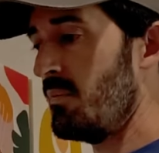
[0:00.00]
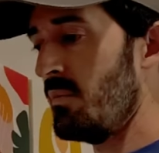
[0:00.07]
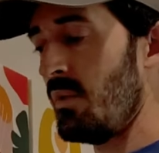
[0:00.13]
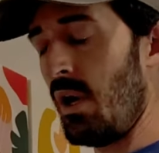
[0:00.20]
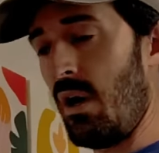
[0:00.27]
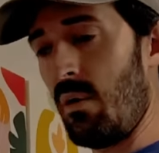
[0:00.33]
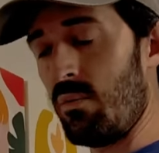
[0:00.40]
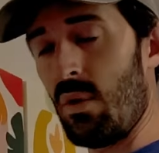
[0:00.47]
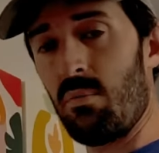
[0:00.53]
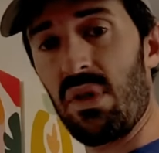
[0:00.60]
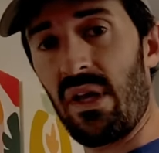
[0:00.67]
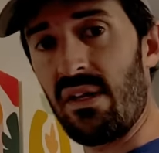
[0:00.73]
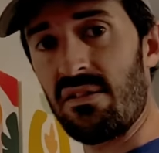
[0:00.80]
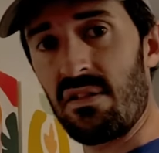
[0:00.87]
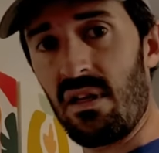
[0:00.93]

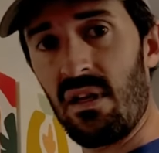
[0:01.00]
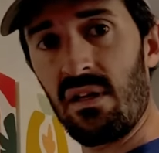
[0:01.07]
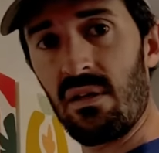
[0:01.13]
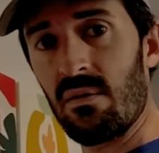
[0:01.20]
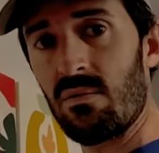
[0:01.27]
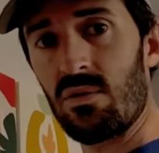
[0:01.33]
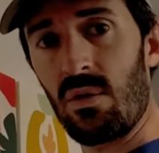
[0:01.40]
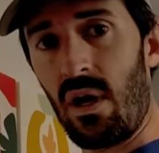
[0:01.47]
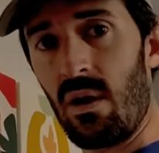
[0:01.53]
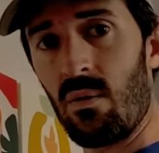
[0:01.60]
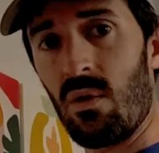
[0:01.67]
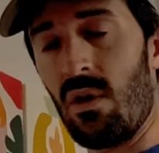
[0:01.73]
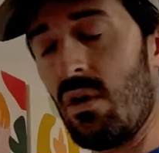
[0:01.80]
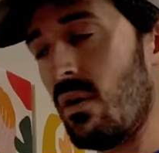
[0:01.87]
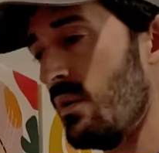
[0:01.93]
replacing
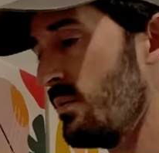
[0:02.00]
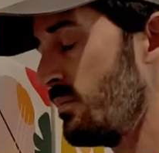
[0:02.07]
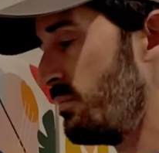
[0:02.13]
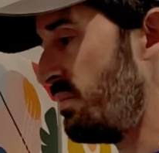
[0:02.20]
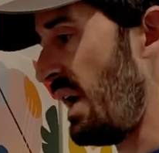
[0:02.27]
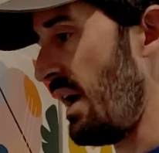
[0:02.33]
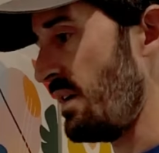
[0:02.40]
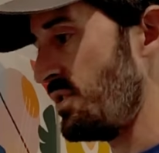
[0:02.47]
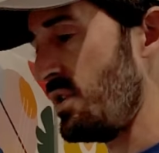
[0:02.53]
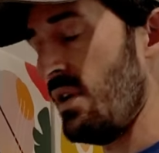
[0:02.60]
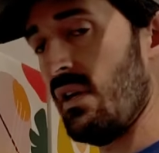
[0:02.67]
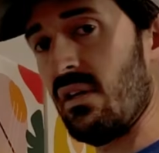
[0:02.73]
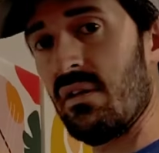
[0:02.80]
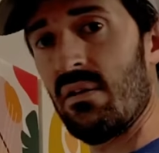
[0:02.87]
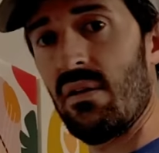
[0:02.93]
drywall,
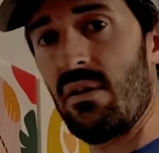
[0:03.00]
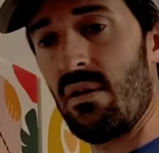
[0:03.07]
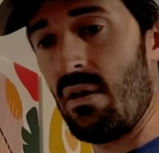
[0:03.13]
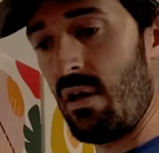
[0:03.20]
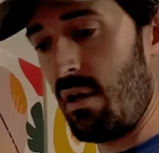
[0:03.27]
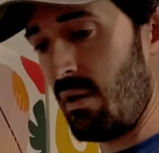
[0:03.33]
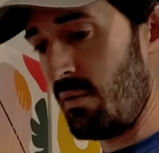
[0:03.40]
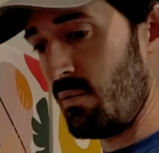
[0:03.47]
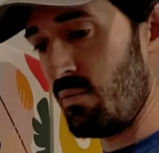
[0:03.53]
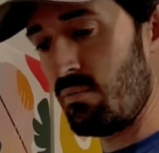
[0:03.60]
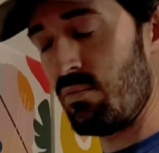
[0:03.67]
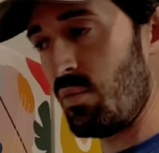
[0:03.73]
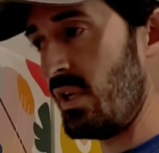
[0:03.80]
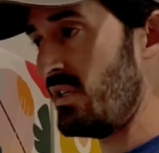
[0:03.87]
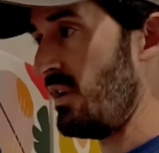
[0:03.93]
patching, and
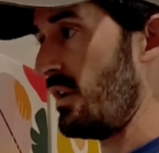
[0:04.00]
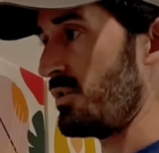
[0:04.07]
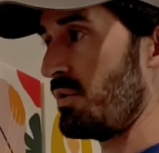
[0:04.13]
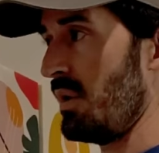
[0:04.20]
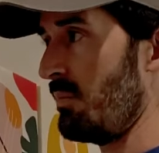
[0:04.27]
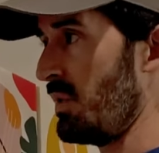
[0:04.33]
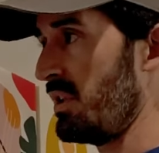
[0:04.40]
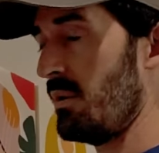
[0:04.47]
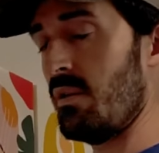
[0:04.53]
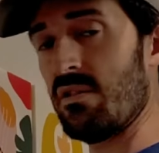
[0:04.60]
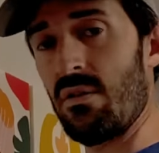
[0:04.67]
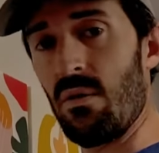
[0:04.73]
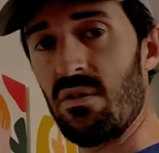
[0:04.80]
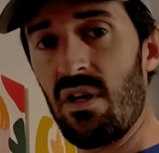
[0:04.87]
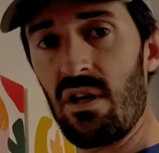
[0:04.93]
retexturing, but there is
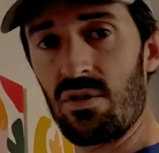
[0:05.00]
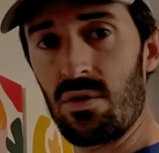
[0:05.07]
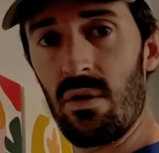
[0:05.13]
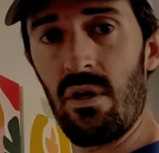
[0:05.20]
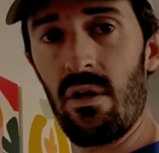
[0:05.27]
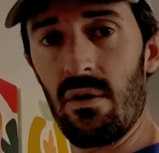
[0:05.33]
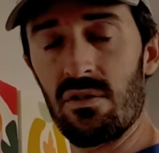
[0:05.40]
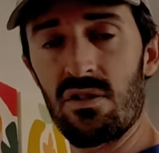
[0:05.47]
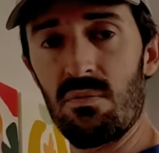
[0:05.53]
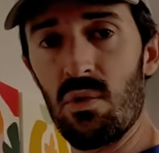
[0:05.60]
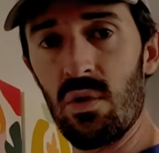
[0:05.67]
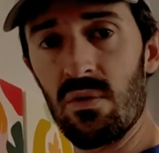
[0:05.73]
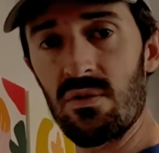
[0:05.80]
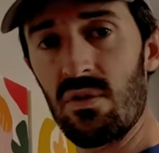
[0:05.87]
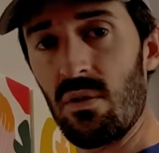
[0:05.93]
no texture here, it's
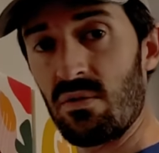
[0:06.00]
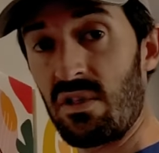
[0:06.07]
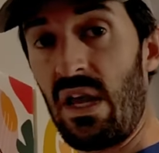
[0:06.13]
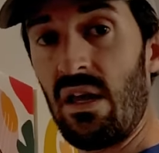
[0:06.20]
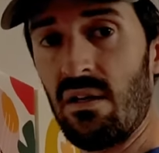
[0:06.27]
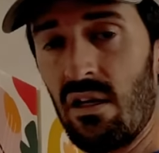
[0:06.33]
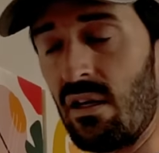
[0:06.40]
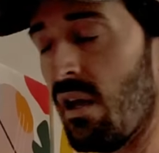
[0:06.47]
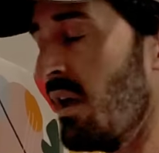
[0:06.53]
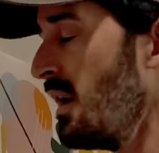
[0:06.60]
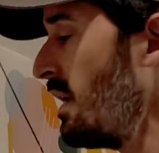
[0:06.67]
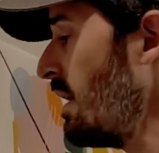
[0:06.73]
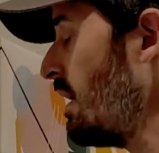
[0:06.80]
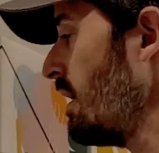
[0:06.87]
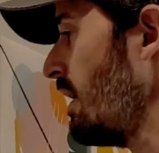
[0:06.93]
smooth, so sanding.
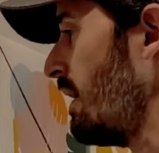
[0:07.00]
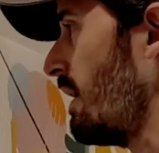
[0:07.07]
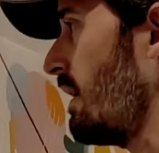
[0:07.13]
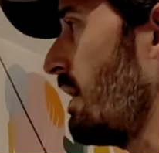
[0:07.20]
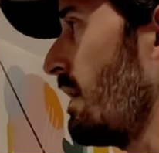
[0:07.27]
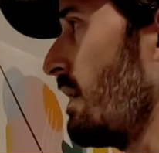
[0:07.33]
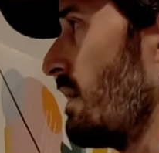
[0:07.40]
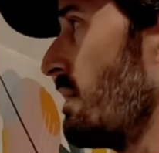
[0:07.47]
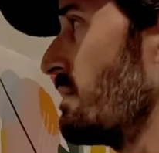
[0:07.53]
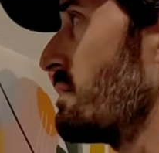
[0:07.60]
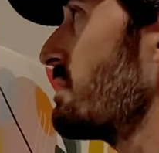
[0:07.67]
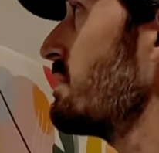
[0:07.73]
And